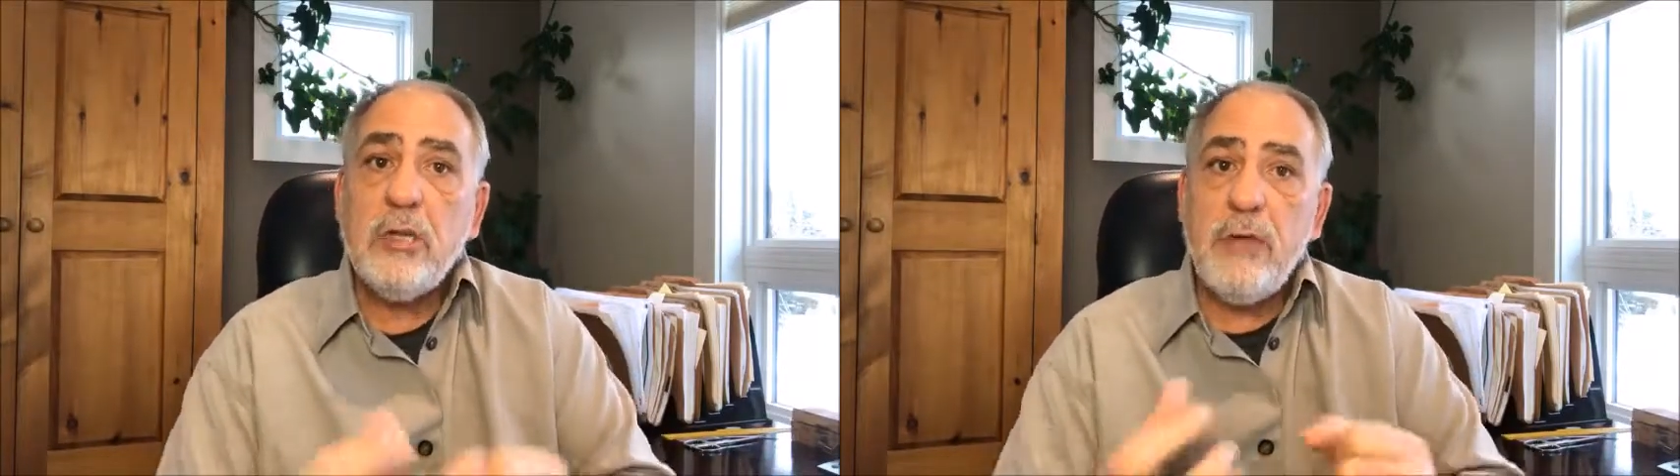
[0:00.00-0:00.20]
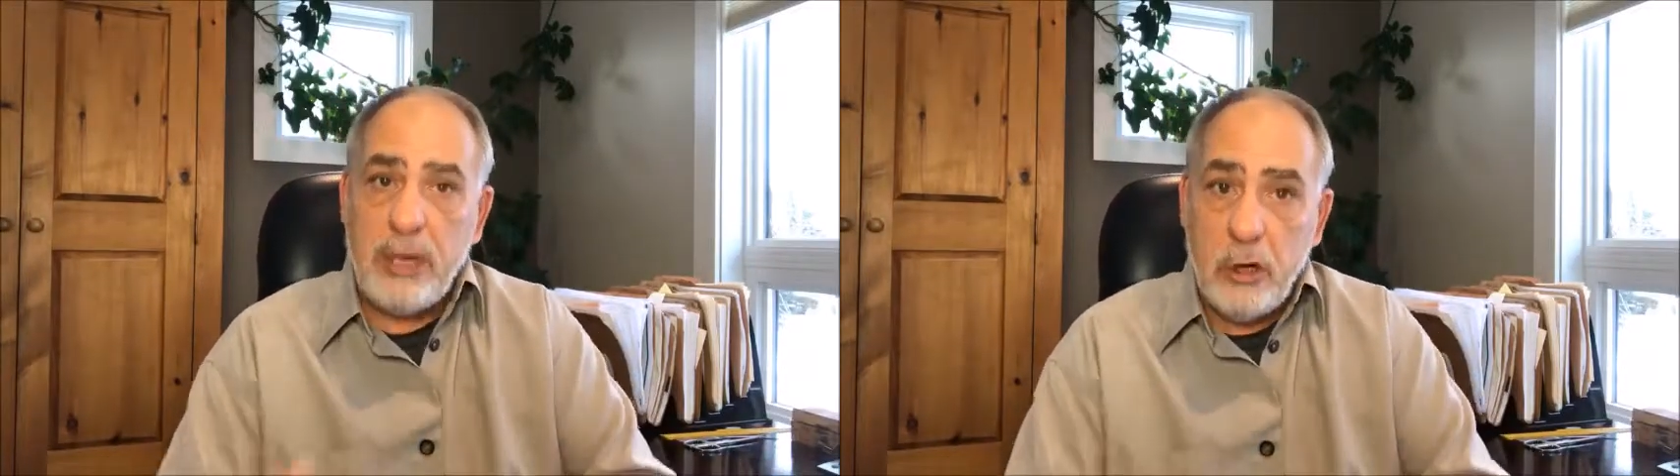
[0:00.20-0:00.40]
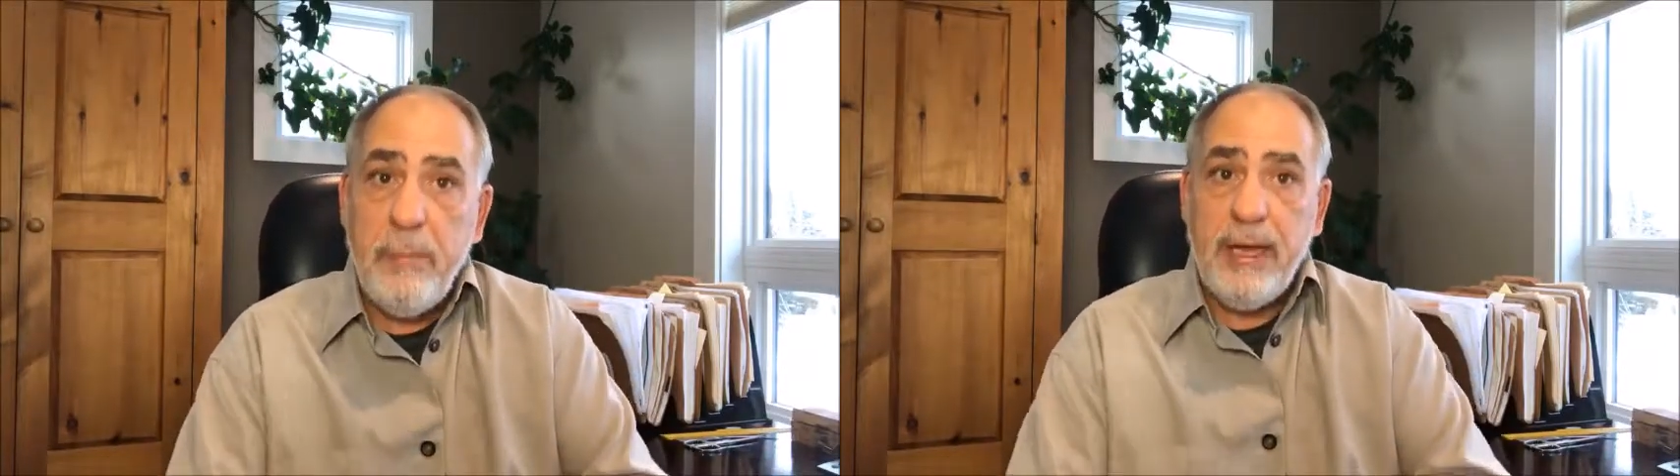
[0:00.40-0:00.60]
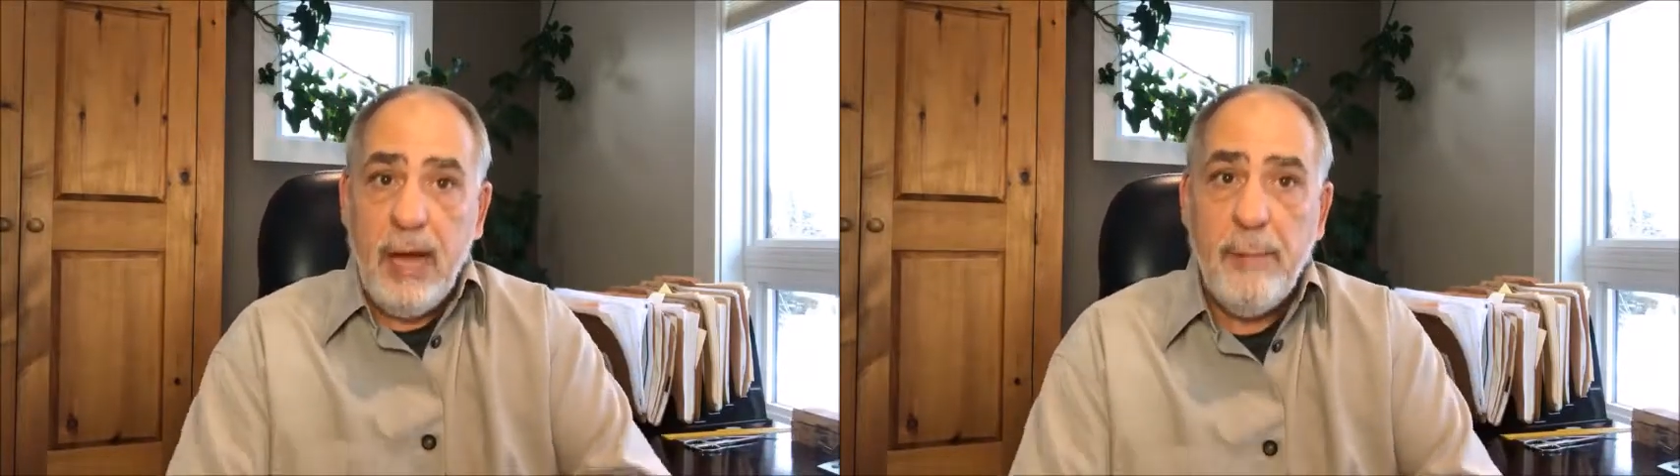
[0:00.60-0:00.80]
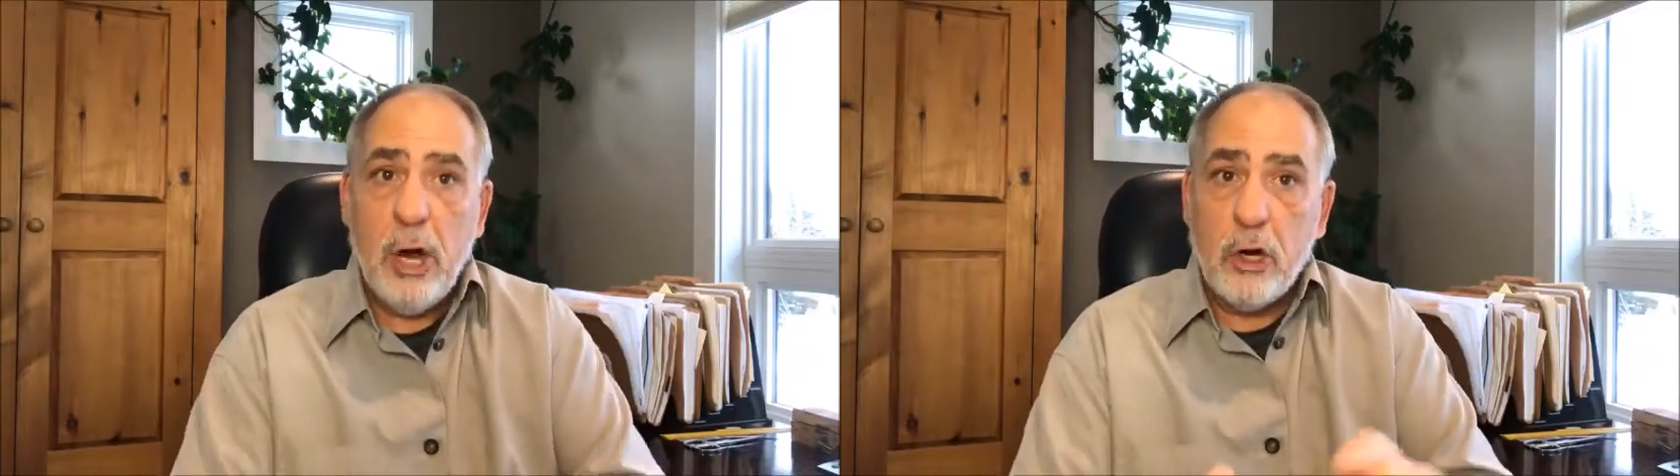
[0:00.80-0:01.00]
so that you
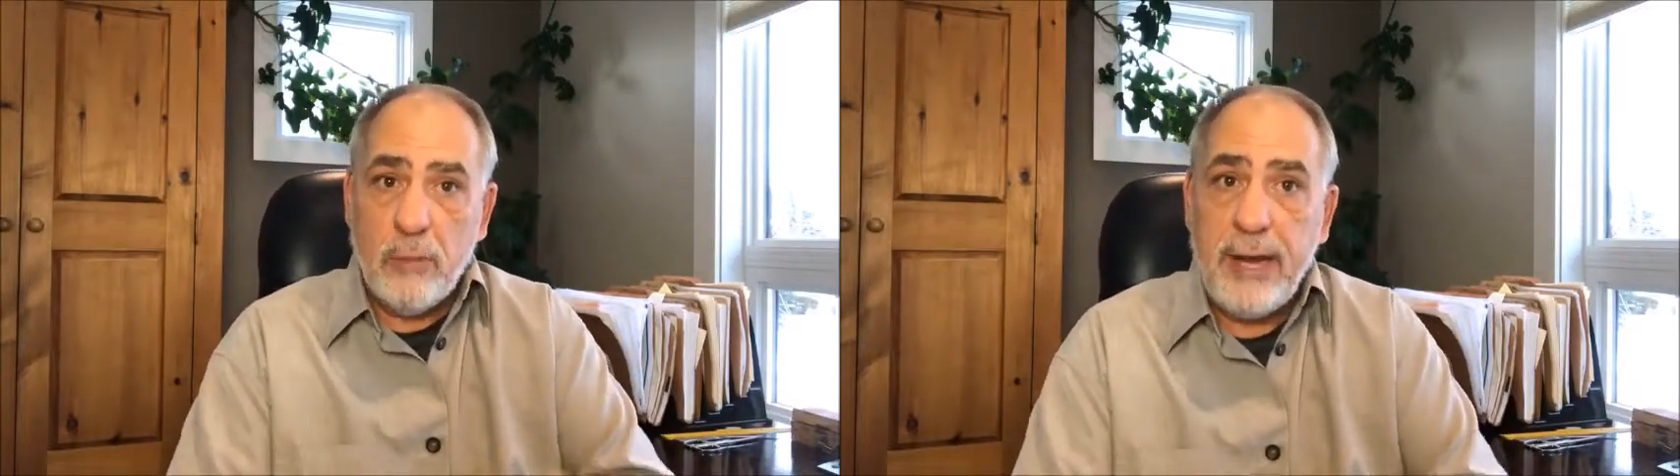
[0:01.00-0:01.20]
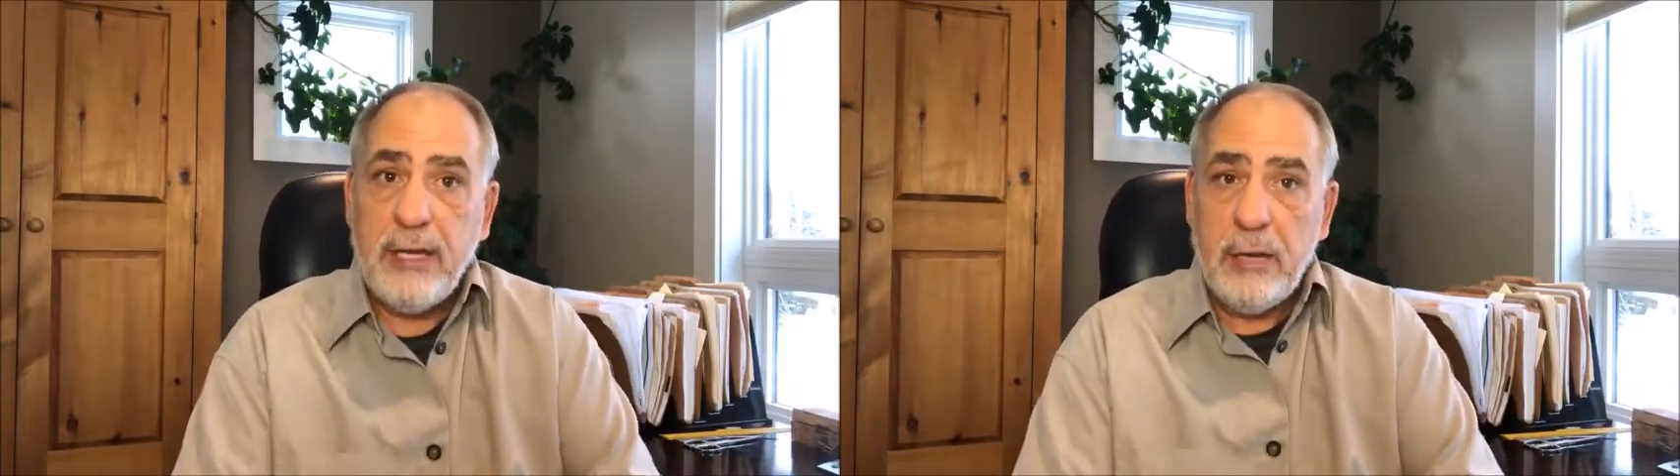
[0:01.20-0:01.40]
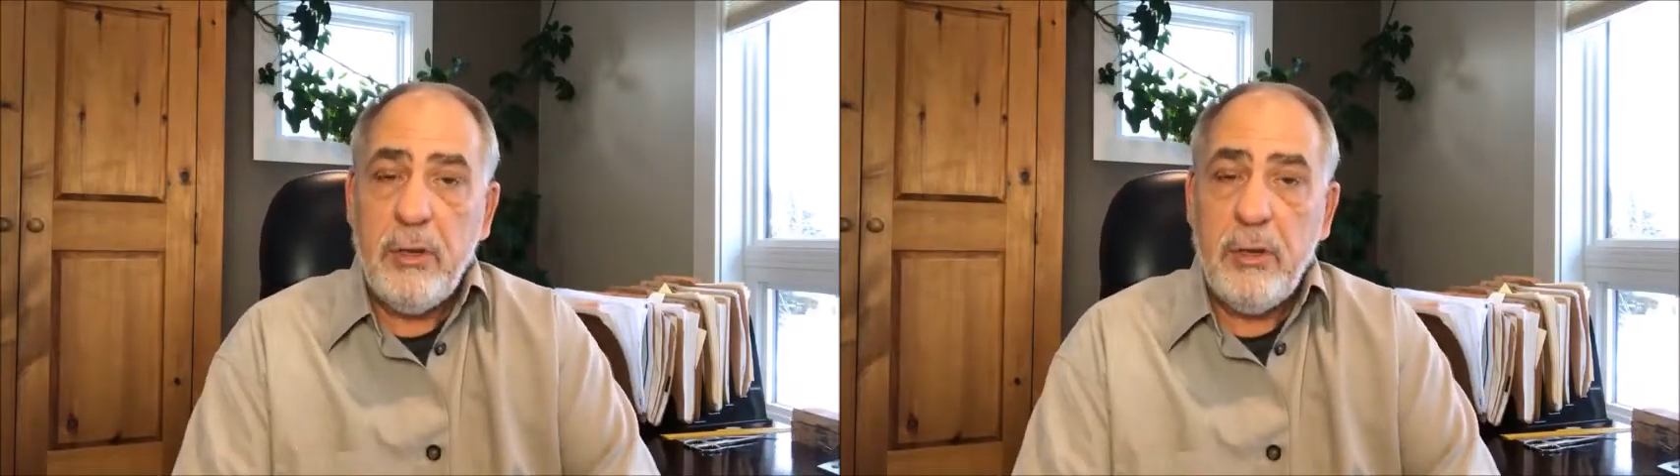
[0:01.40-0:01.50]
become a great